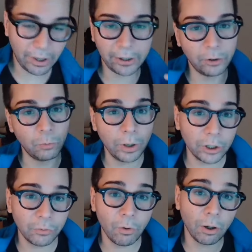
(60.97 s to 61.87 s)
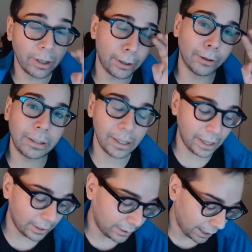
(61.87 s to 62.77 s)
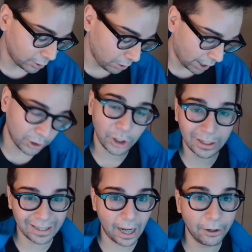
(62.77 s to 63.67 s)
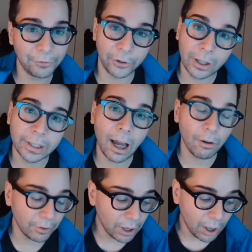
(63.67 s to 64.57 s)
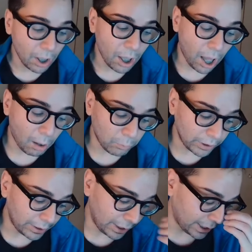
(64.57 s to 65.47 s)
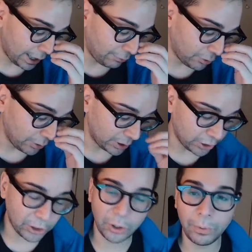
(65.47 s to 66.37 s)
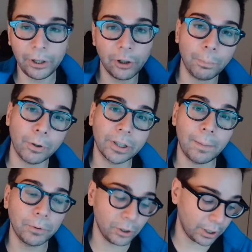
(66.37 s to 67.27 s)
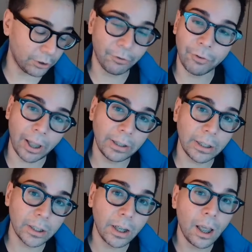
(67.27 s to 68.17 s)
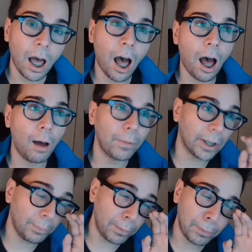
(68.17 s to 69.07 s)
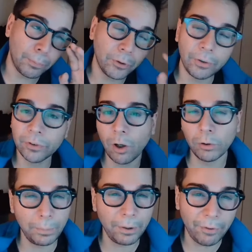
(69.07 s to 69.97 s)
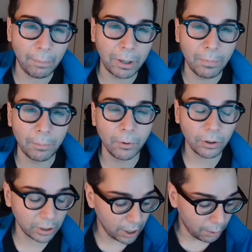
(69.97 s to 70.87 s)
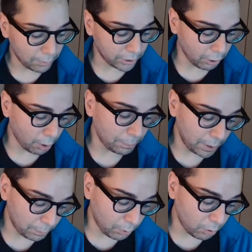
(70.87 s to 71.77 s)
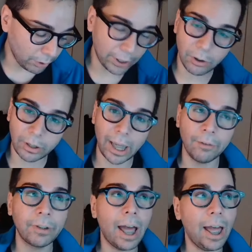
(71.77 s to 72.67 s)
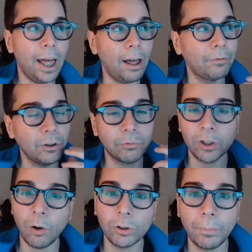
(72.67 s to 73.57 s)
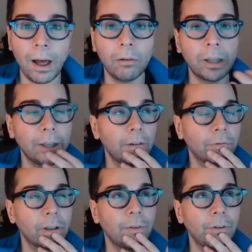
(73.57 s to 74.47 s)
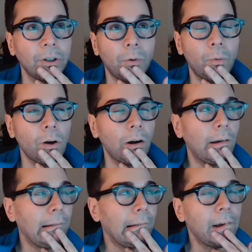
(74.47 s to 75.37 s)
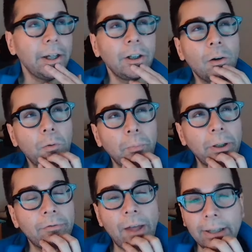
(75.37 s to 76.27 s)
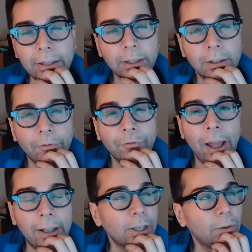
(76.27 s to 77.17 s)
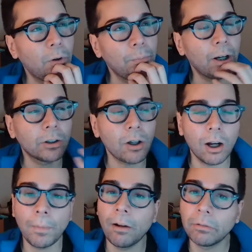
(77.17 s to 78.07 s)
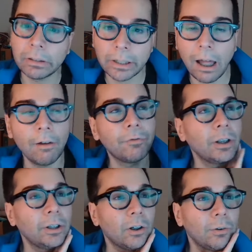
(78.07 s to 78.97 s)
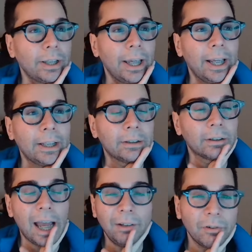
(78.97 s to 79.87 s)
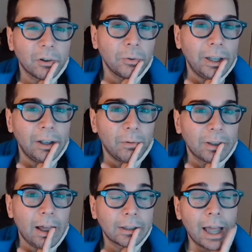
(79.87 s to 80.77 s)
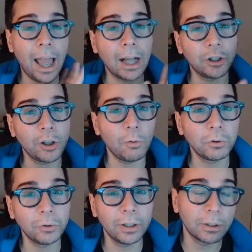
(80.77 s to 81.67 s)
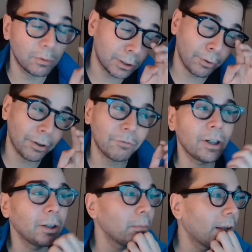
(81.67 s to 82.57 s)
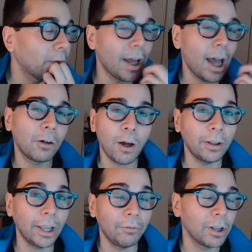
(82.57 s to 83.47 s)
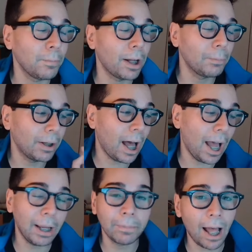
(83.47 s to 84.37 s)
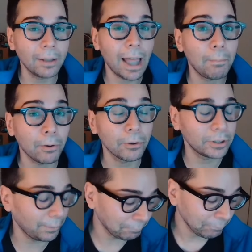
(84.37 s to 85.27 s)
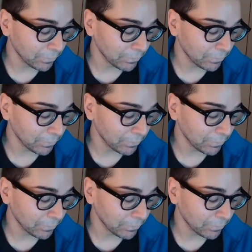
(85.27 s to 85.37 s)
that you wish for, that you're seeking, and that you actually desire for yourself. One of the things I feel is skewing your perception is your friends. It could be people you've told, could be family members, but there are people in your life that you've told about, that you've given your, you know, when we vent to friends and when we are talking about stuff, and, you know, they kind of agree with us. I actually don't do this, which is very funny, by the way. I don't know how they feel about it, but I am not that person.